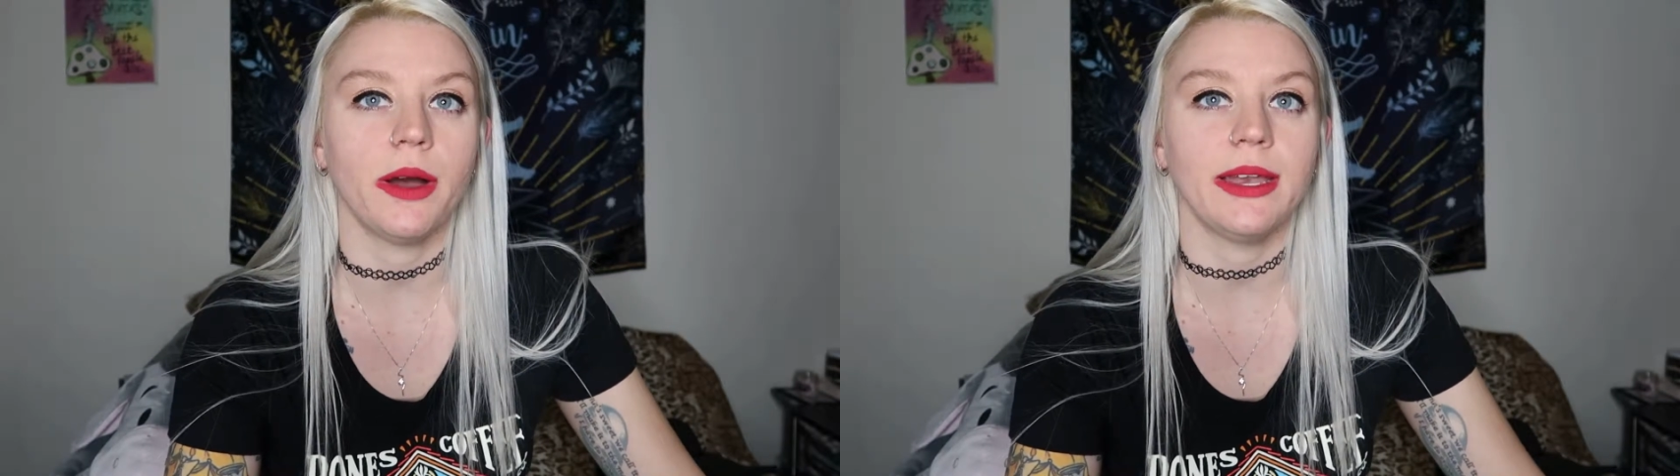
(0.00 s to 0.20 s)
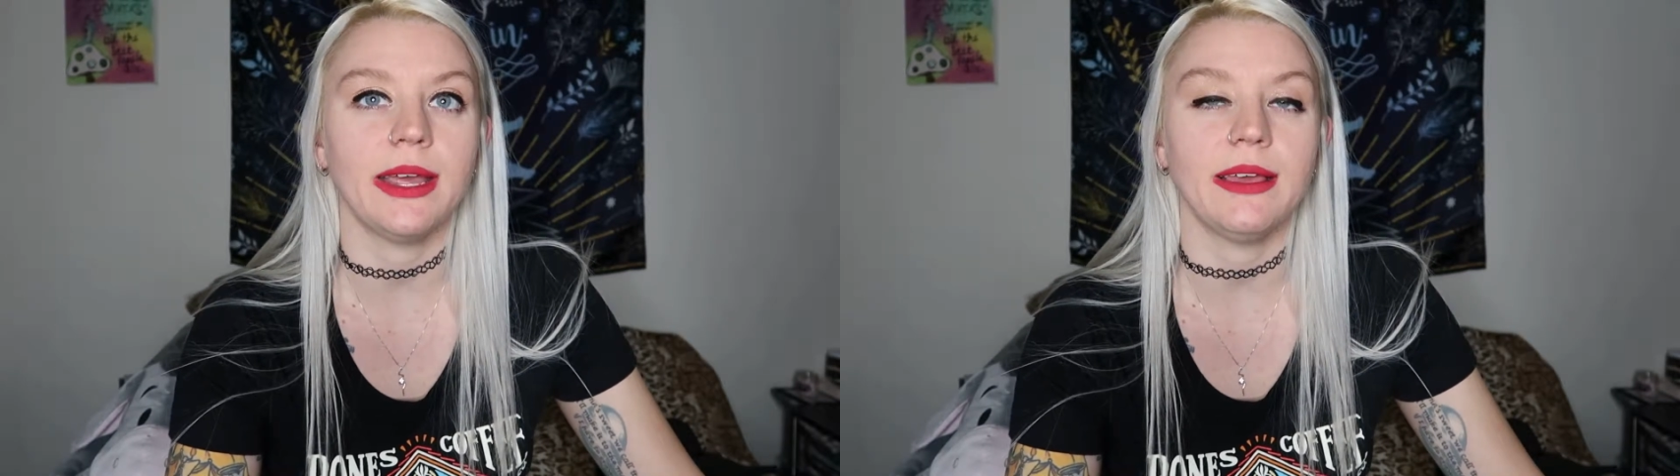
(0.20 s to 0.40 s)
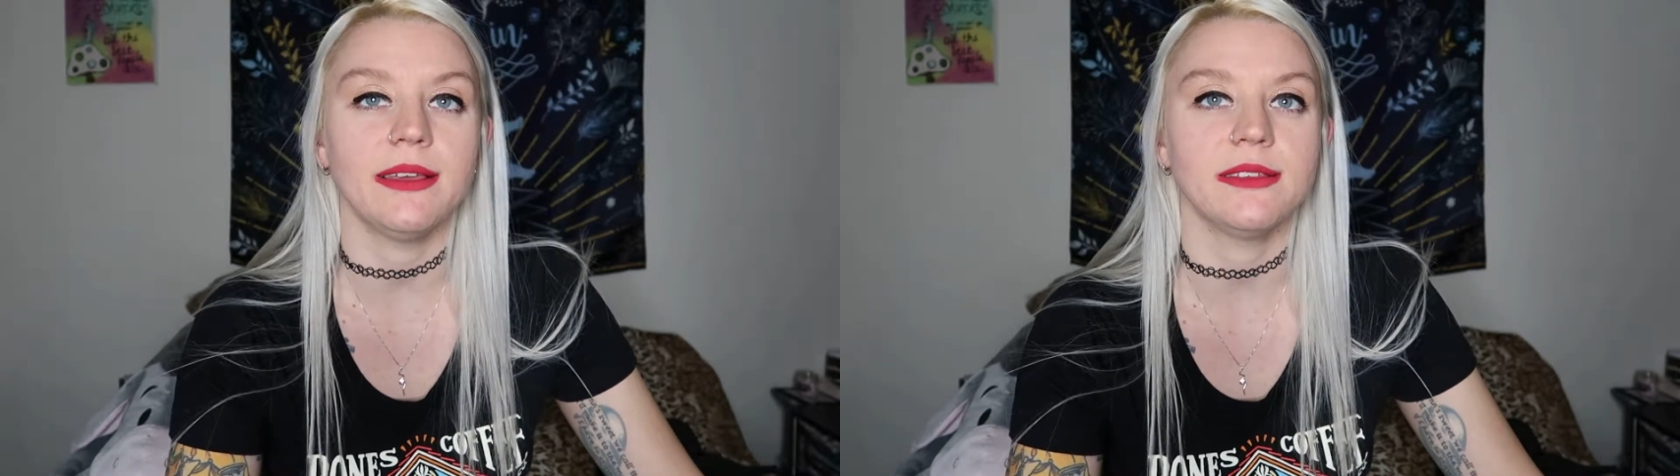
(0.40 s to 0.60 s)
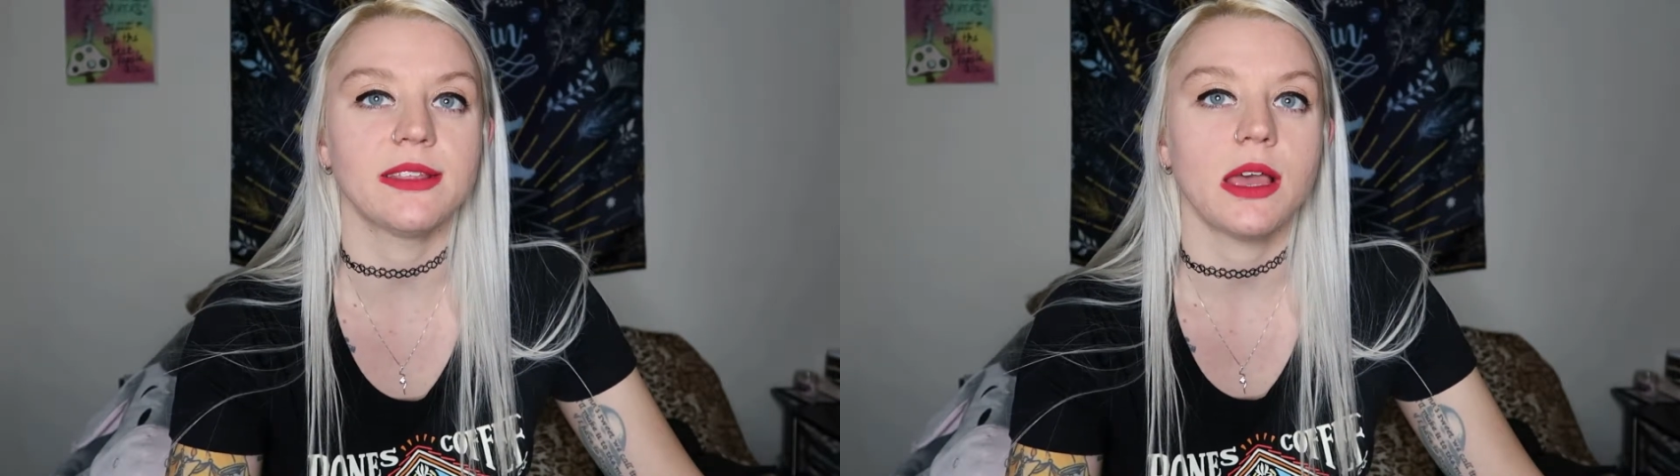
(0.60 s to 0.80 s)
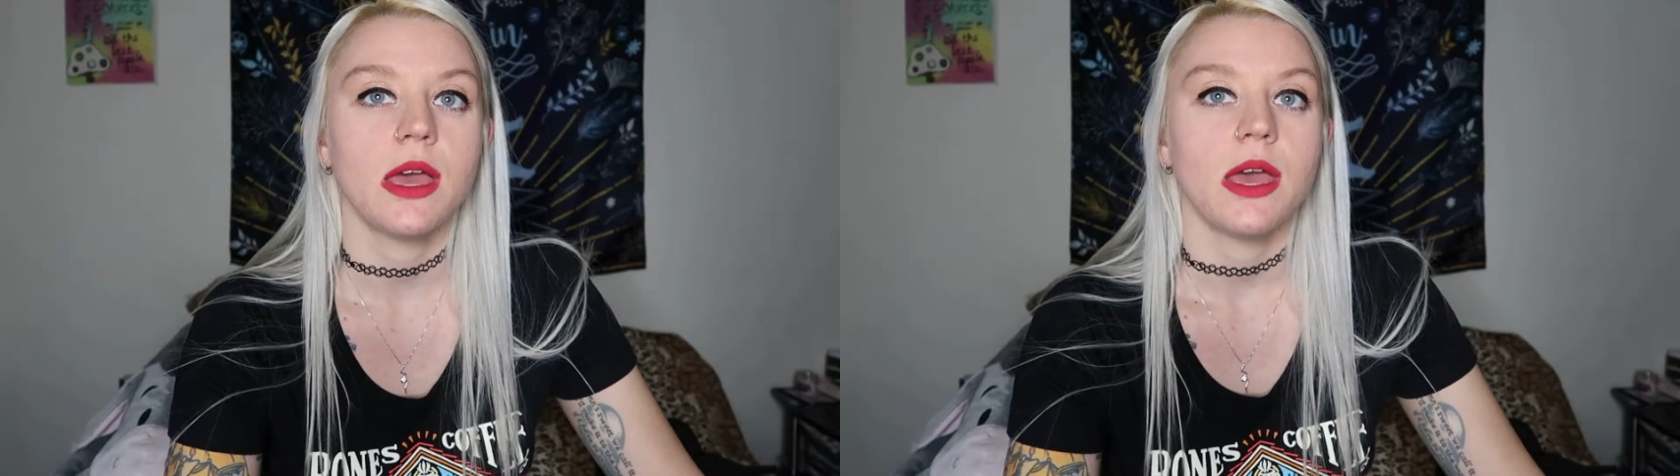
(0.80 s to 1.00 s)
one
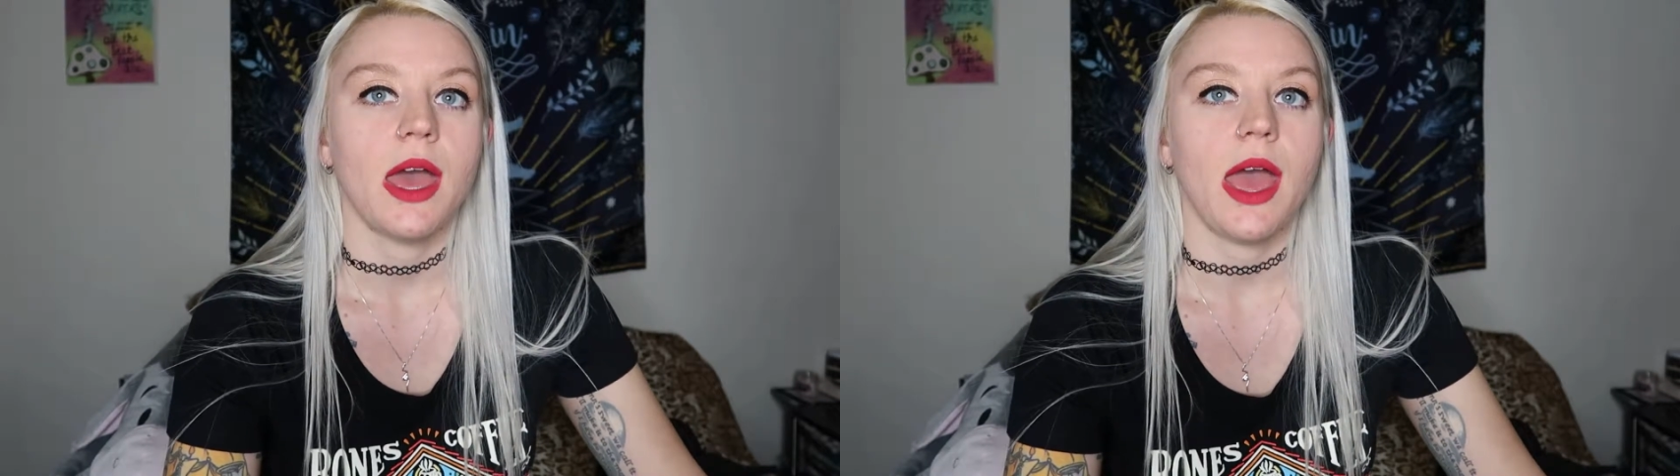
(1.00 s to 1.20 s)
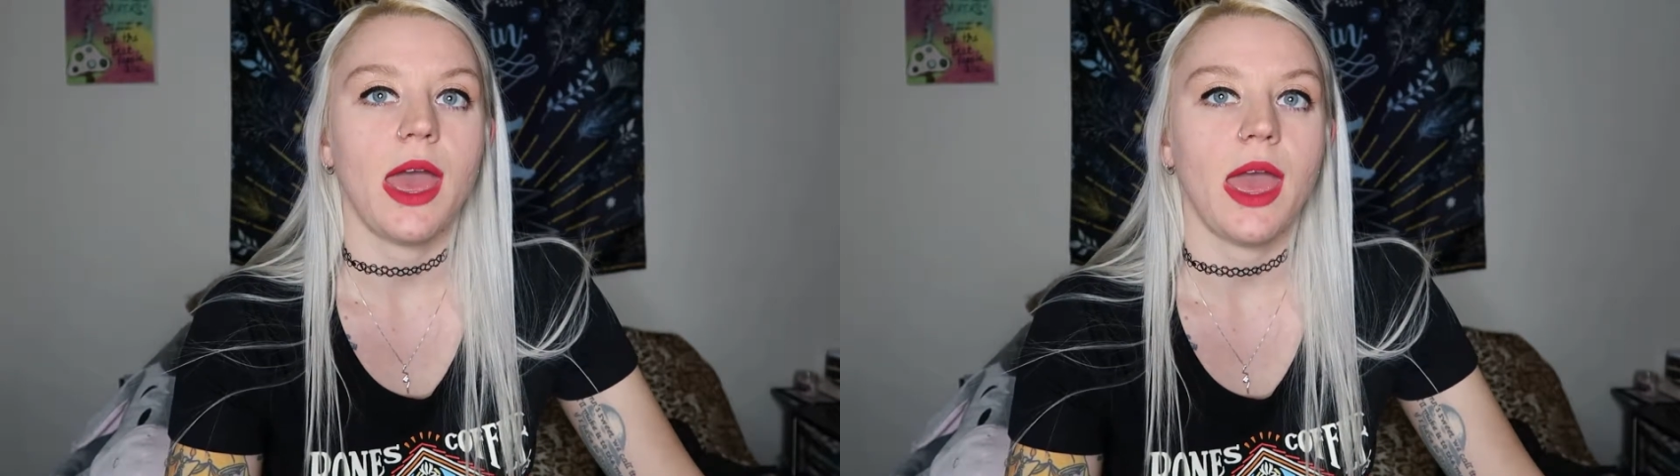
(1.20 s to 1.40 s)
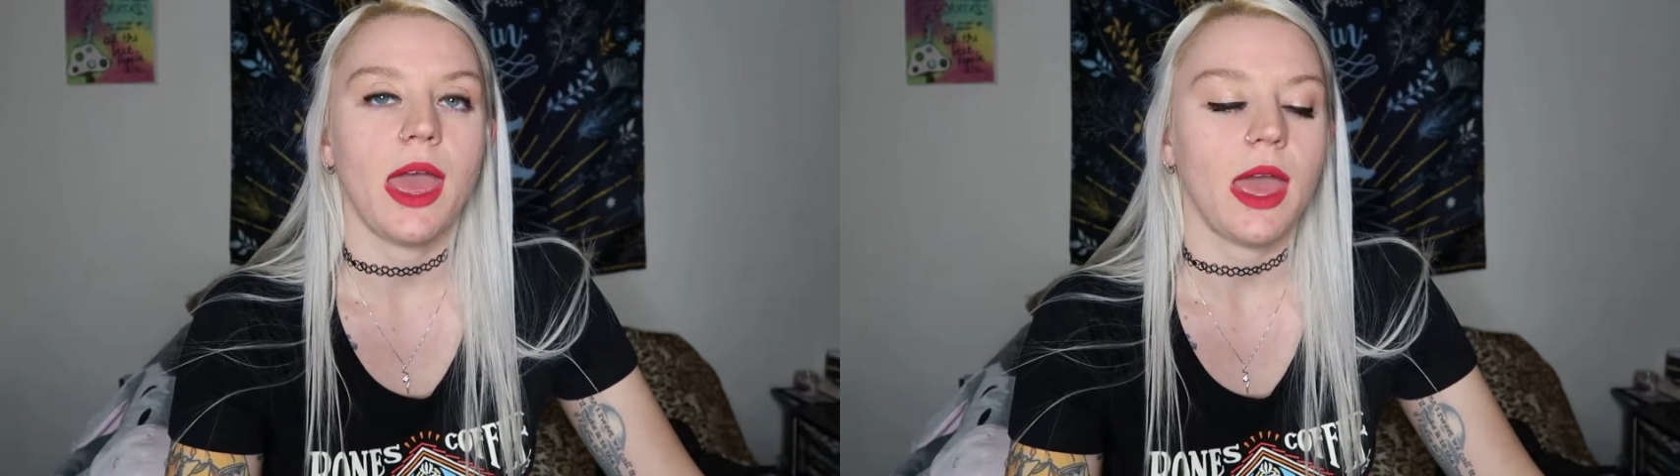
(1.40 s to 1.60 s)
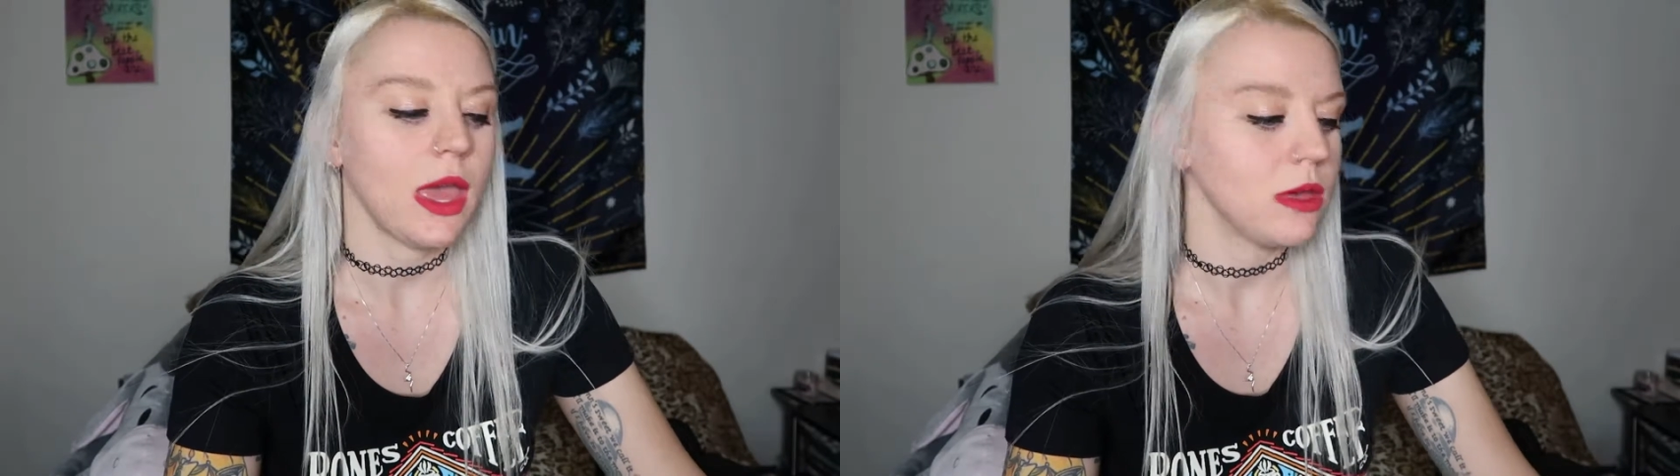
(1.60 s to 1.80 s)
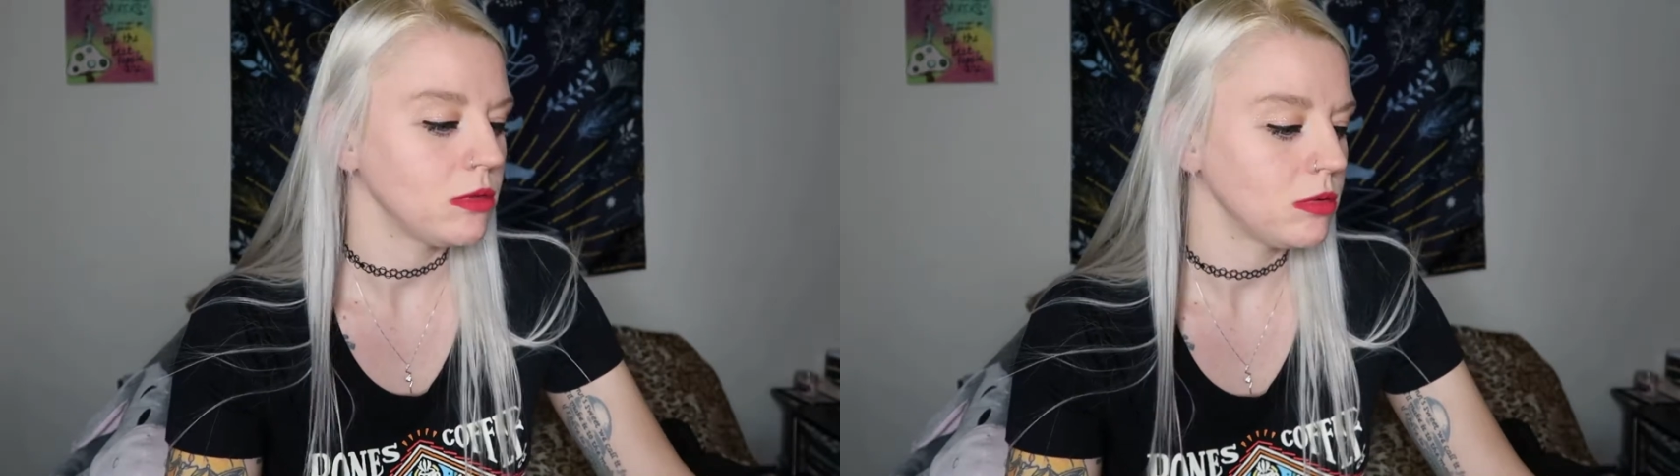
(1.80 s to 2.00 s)
is
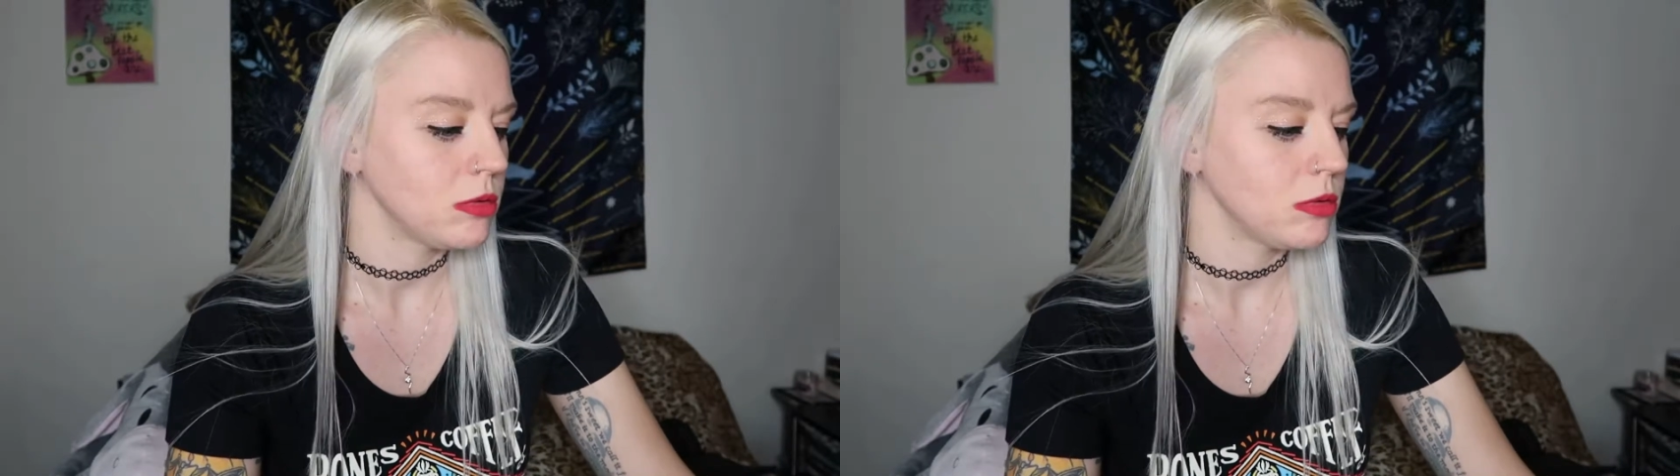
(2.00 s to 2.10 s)
a,